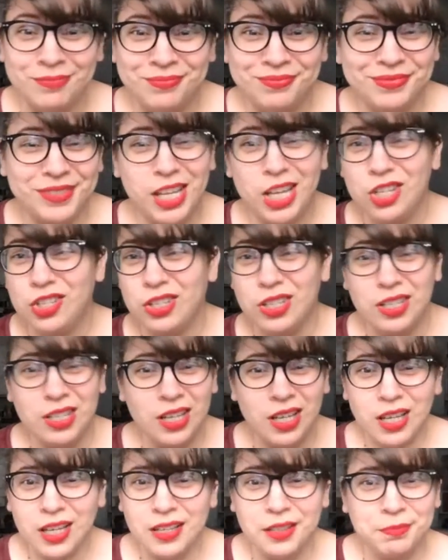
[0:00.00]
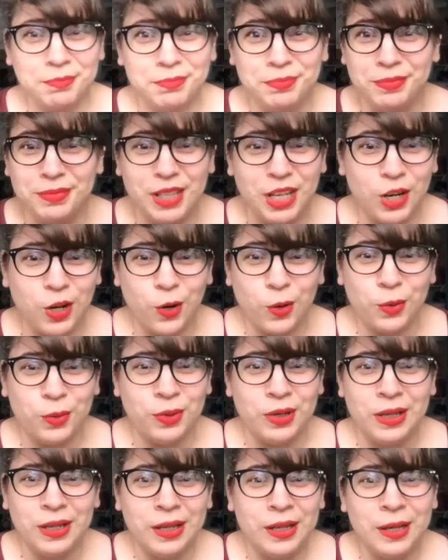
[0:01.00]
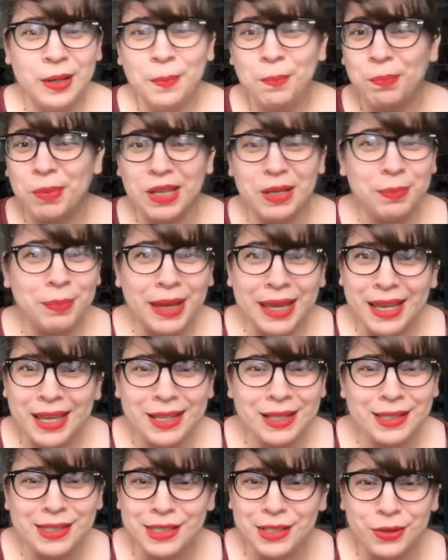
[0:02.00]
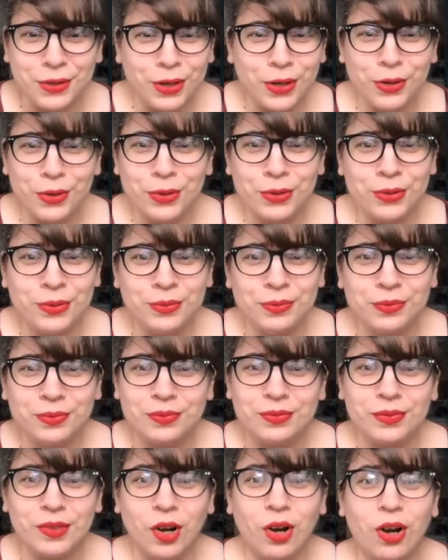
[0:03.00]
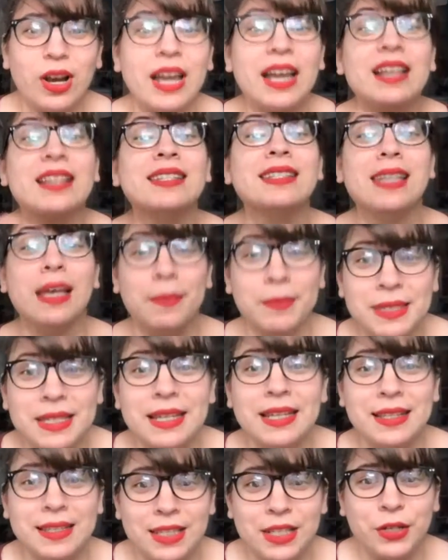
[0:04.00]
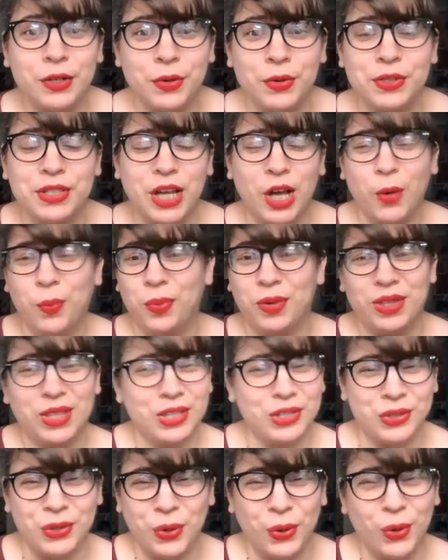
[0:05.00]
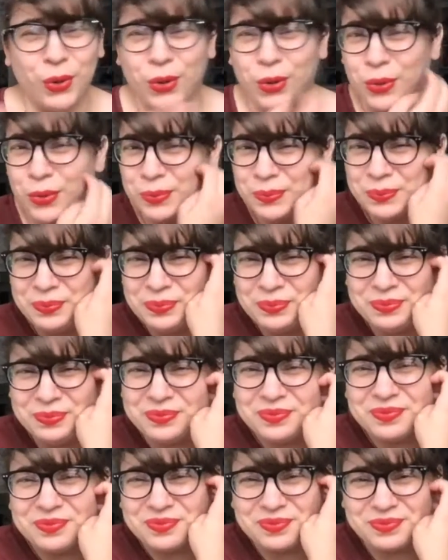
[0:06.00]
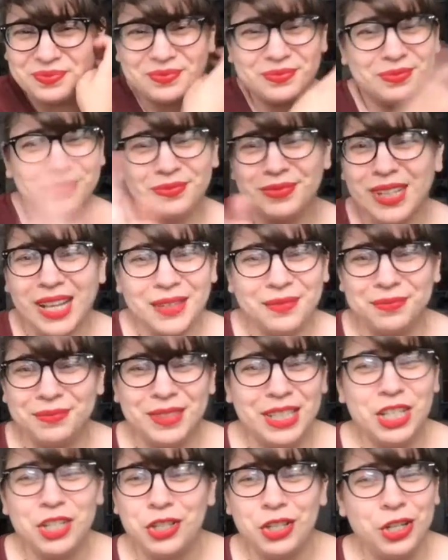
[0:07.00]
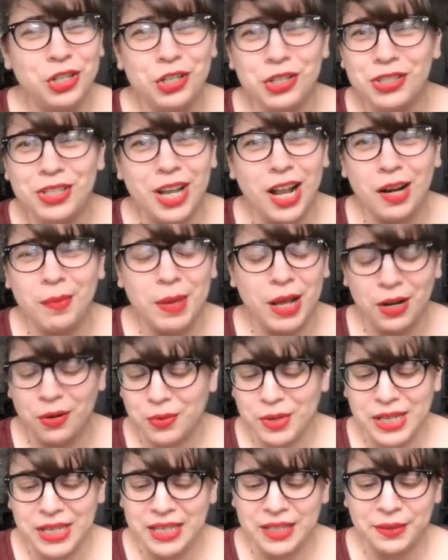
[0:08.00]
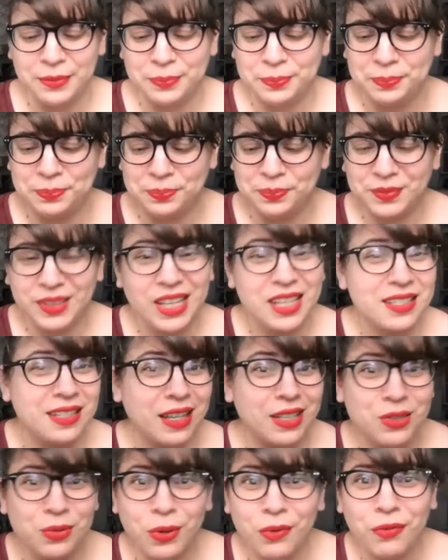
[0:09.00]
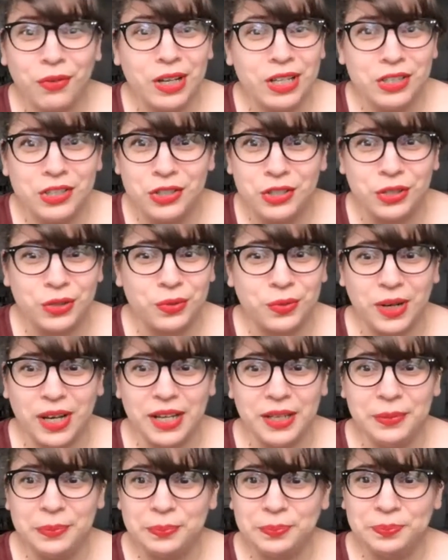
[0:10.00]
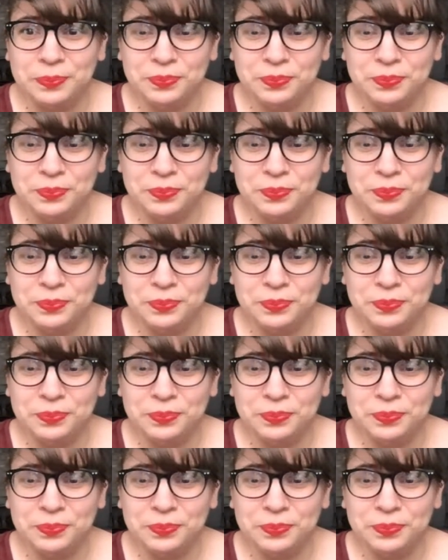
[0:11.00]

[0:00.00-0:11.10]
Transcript: He shouldn't have, been making Zero or accepting Zero's help with his hole. He should have just taught him how to read, because that's what friends do, right?